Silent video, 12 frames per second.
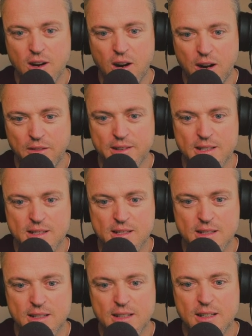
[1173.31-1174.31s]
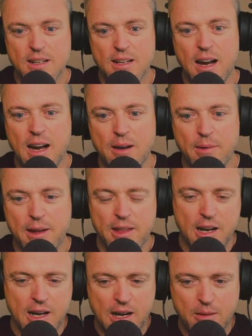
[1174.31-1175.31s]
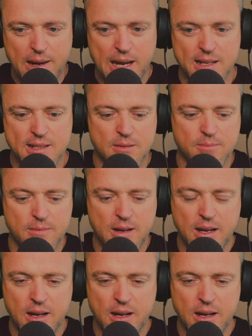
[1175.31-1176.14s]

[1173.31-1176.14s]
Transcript: office, and then it unpacks them.